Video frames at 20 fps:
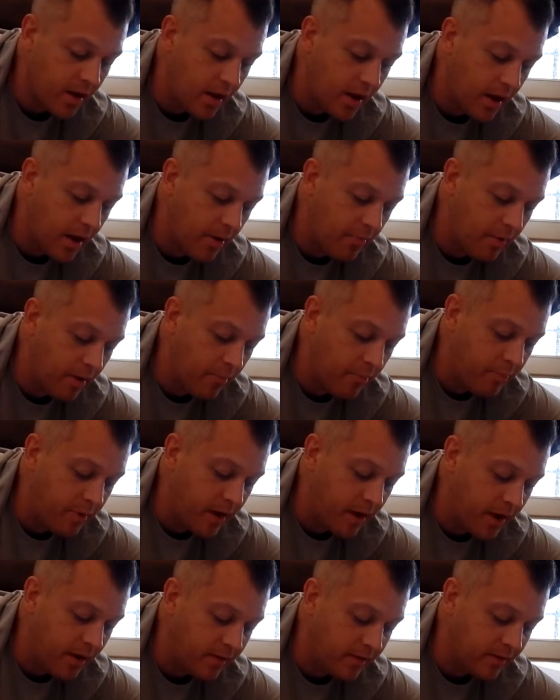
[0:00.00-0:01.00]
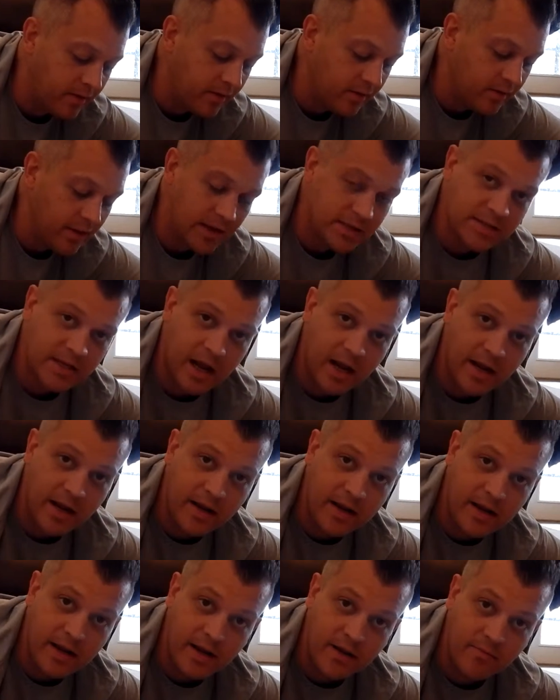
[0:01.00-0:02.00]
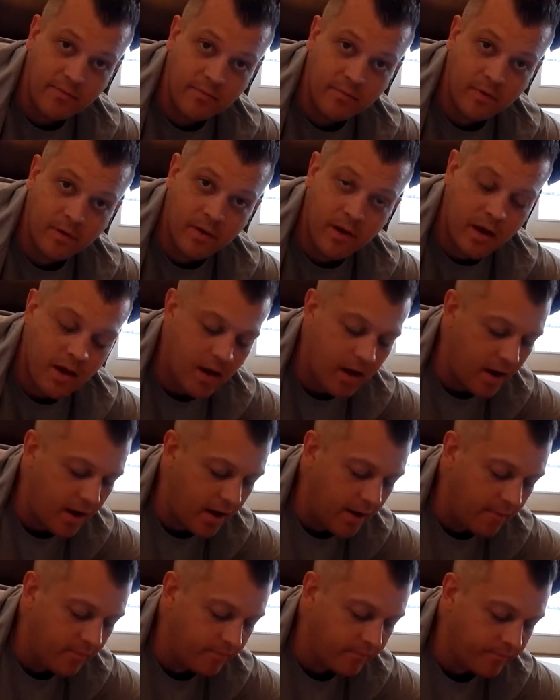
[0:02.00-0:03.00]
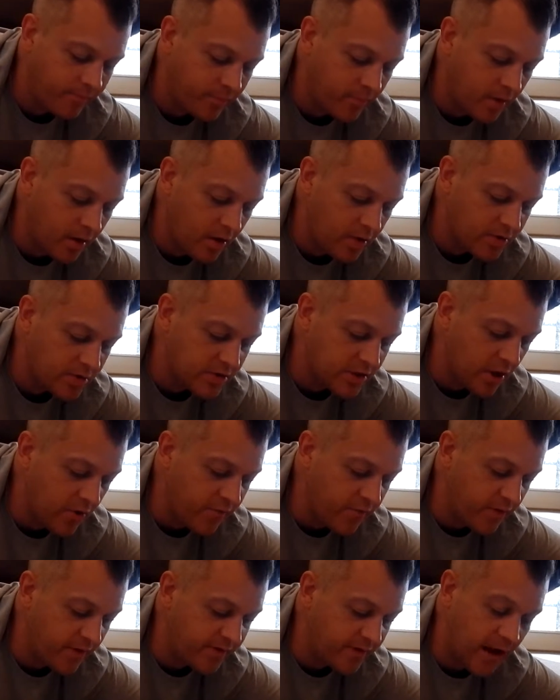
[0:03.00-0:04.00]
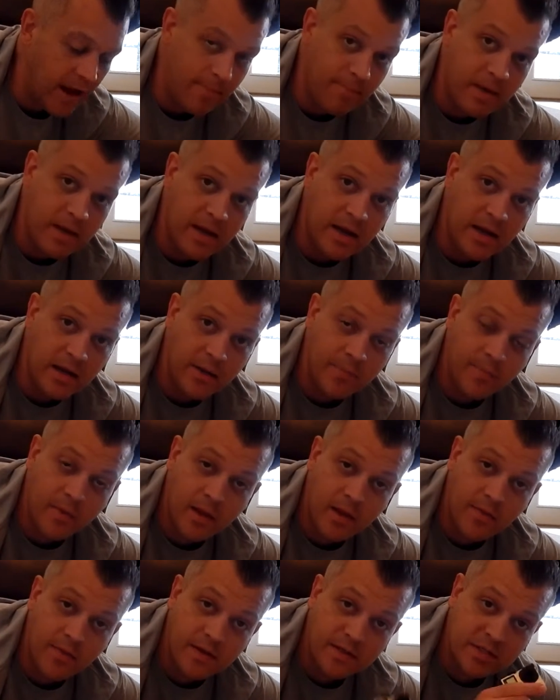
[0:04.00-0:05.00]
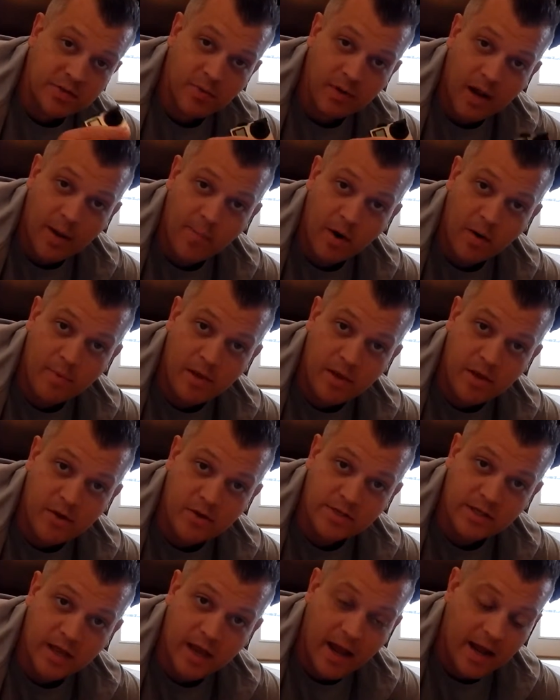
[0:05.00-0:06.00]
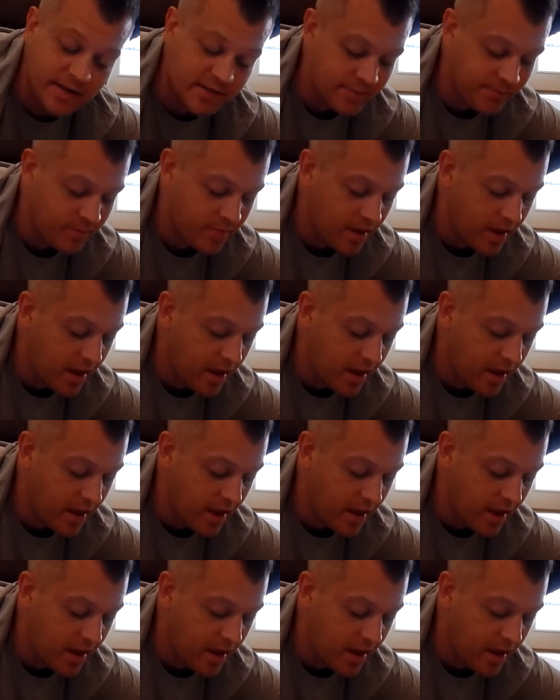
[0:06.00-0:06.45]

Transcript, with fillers: um, but that's not needed. Um, so for the time being, this is what I'm going to be using, guys.